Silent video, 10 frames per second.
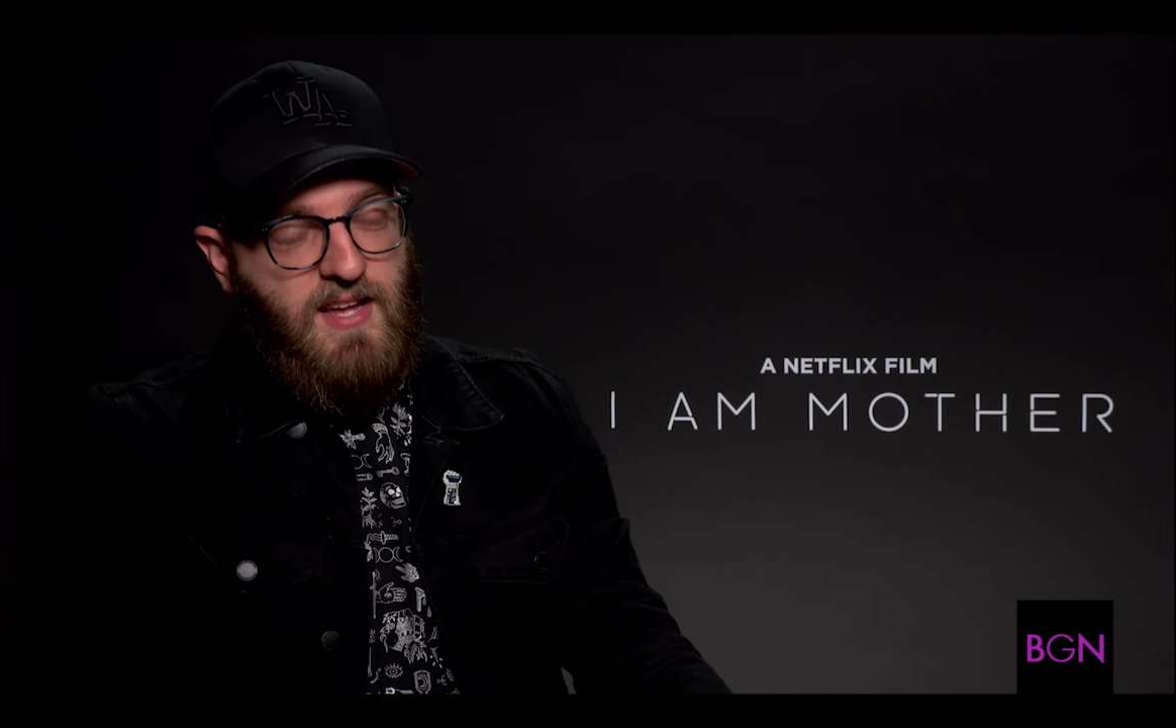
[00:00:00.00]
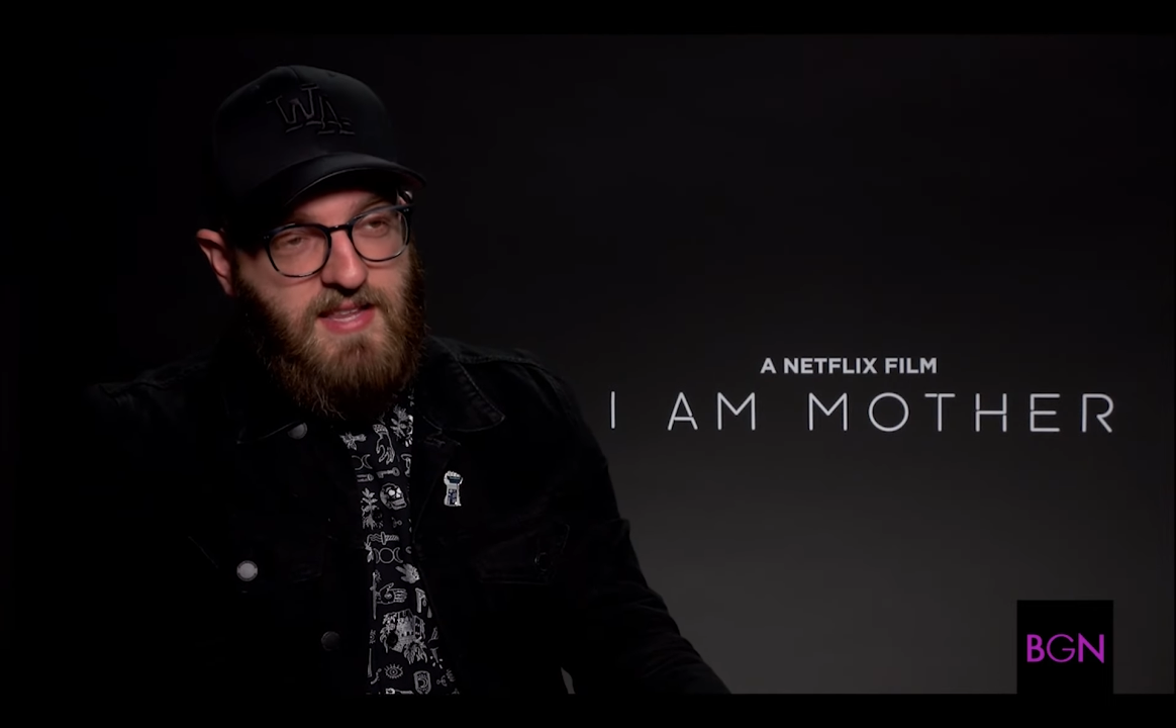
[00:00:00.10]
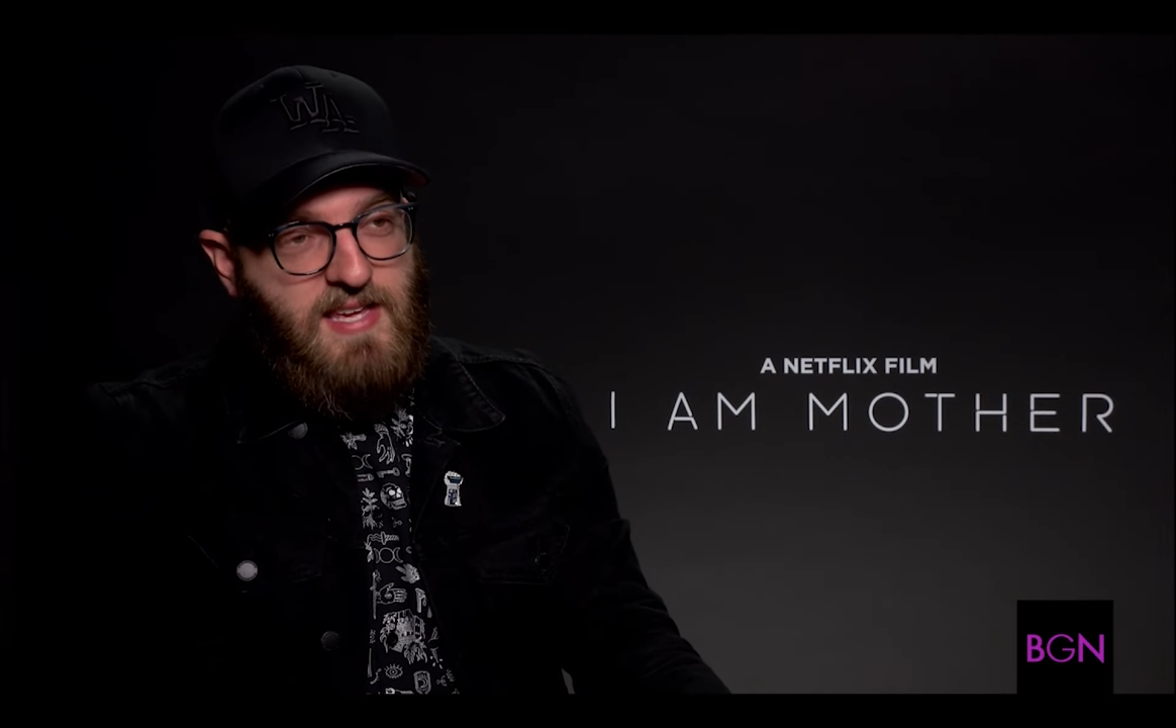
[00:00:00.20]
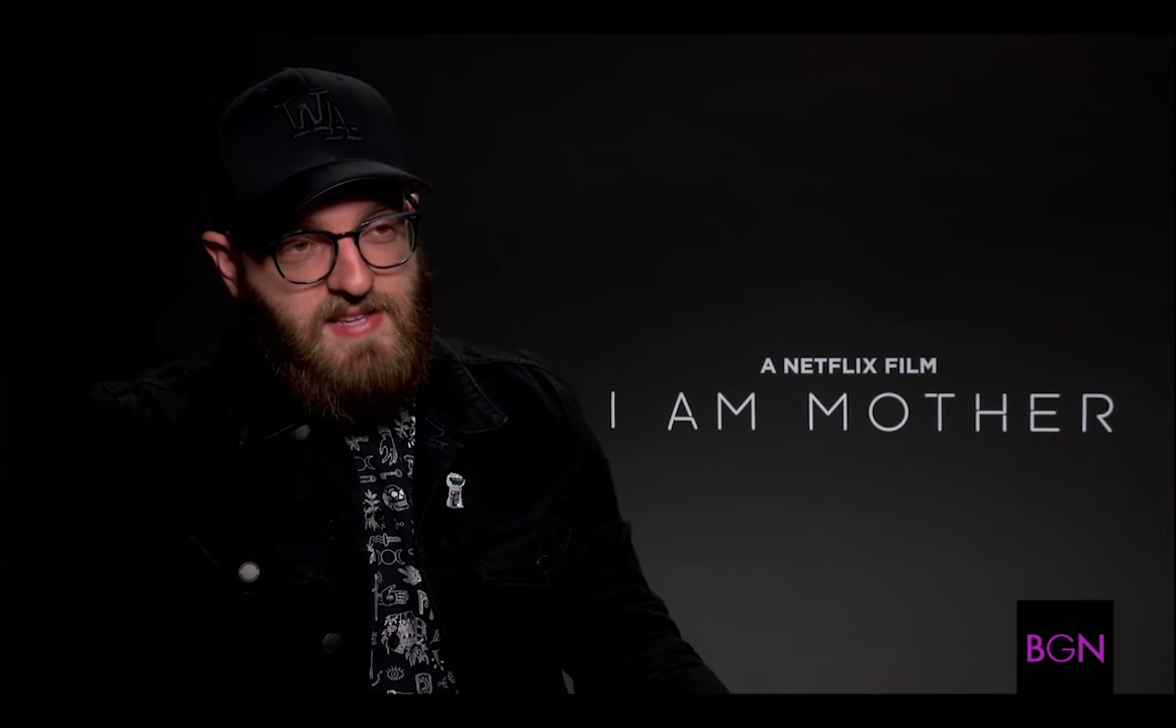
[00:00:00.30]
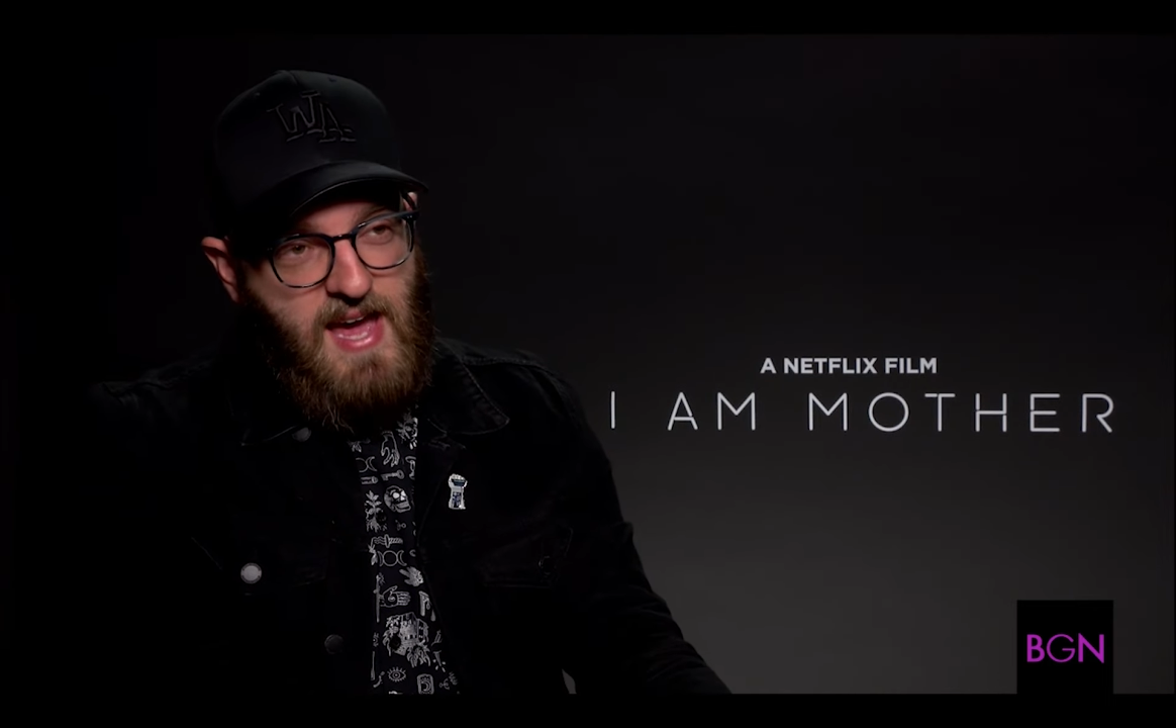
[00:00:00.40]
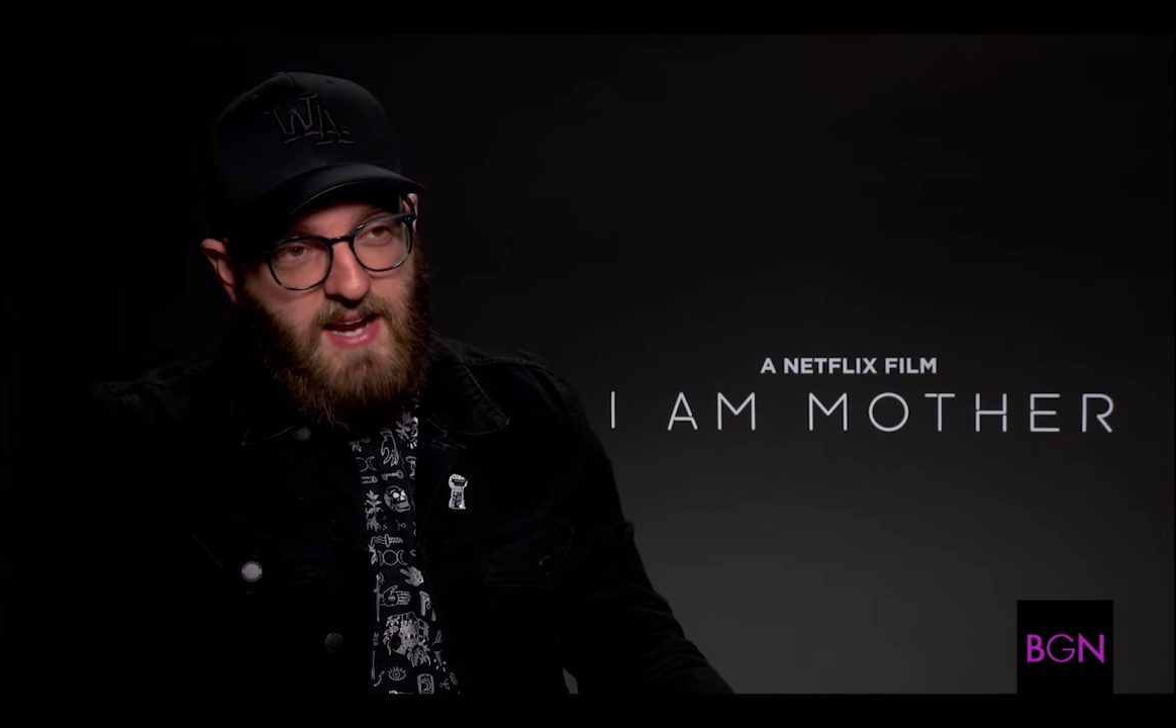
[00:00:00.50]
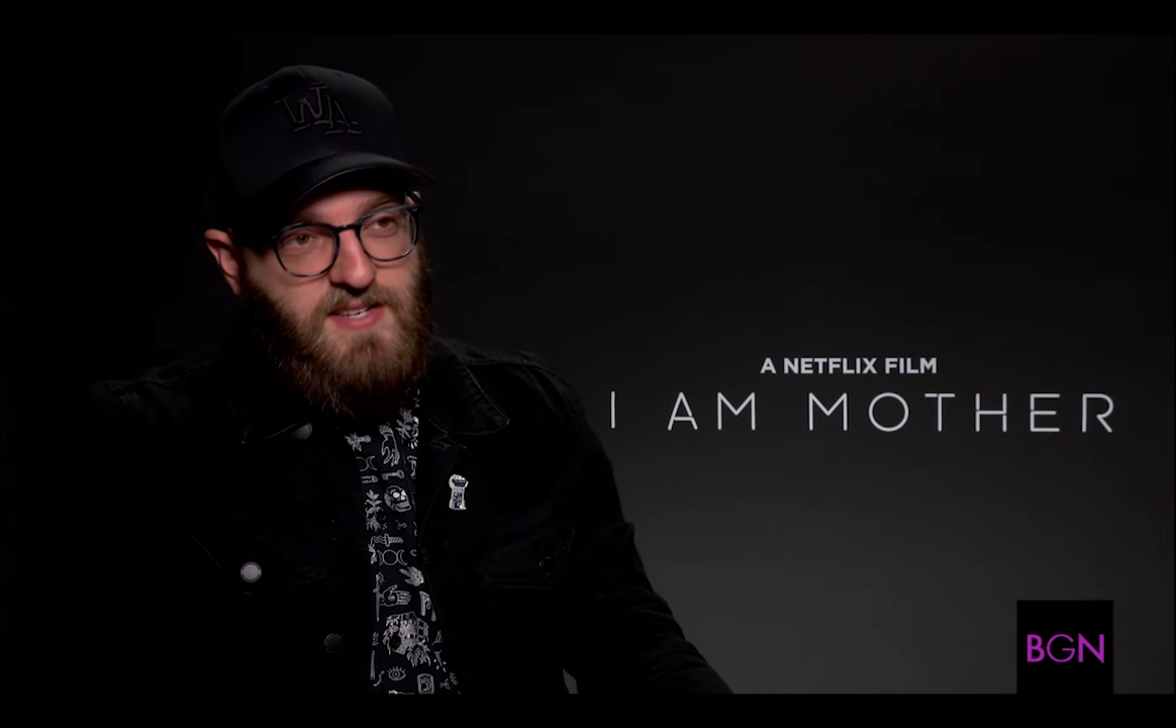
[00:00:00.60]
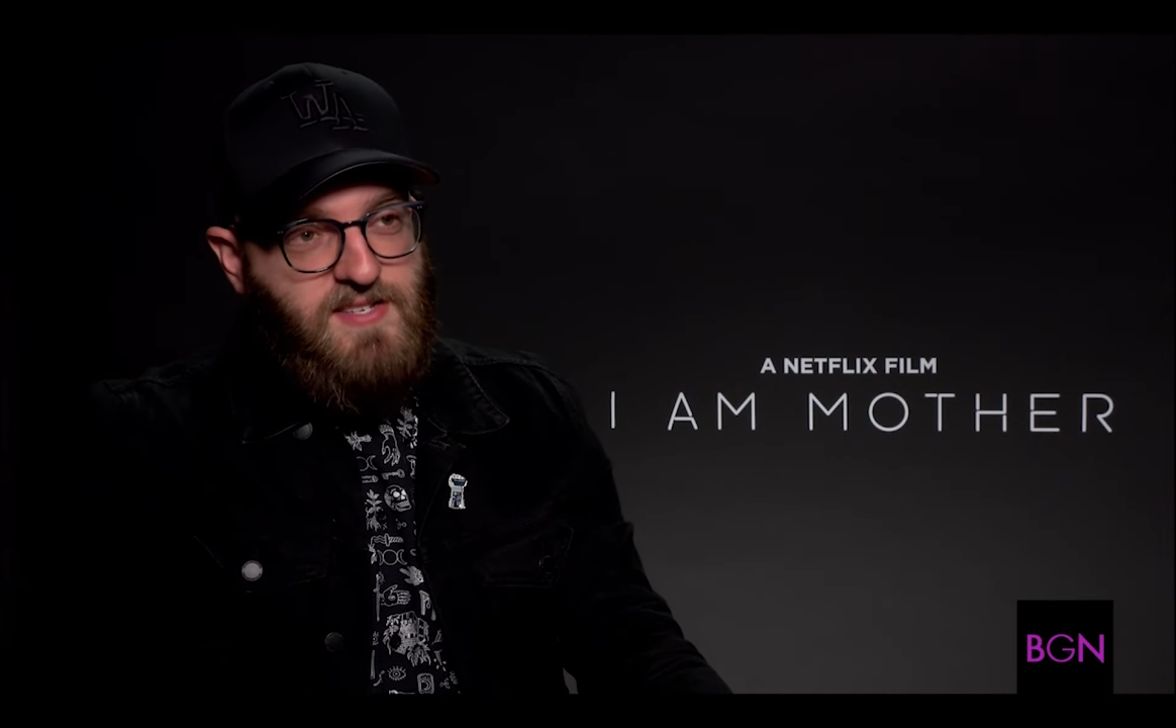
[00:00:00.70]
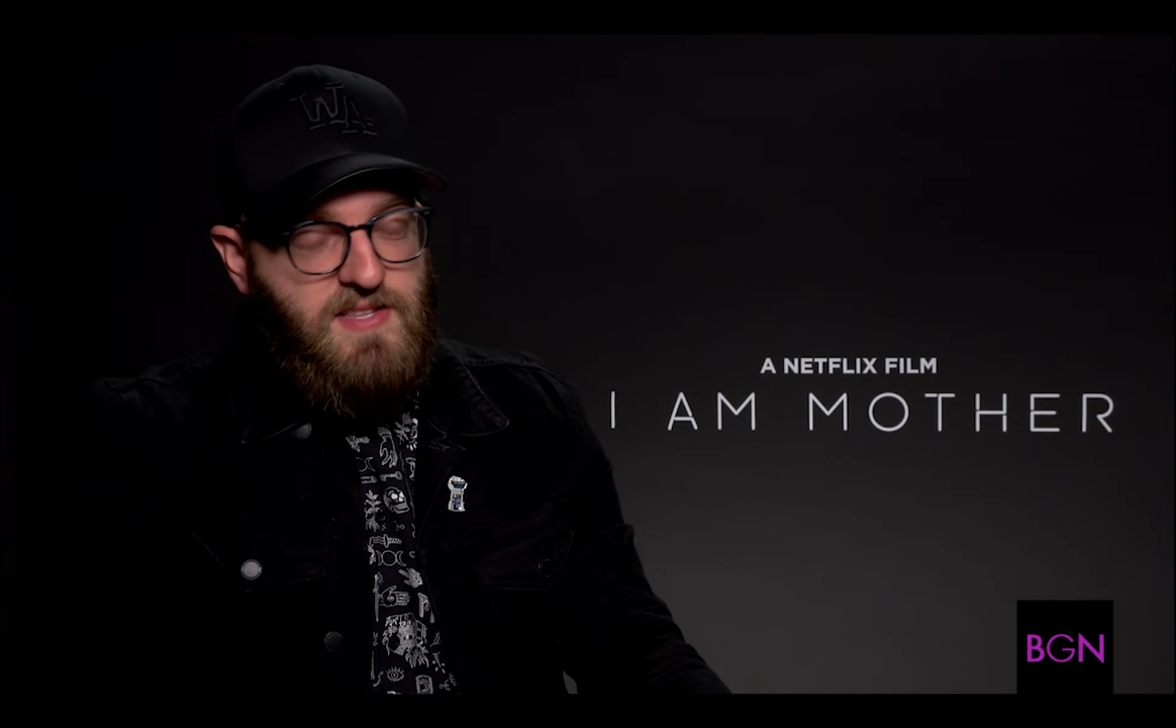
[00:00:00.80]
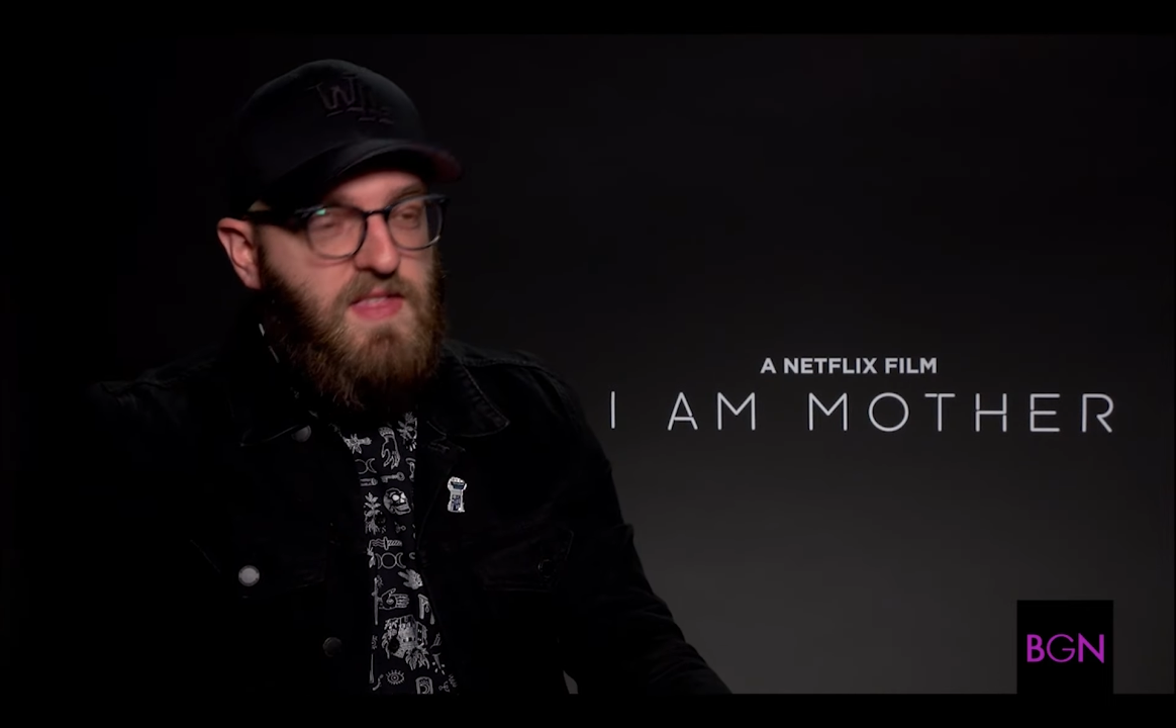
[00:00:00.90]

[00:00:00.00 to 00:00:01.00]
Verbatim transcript: Like these actors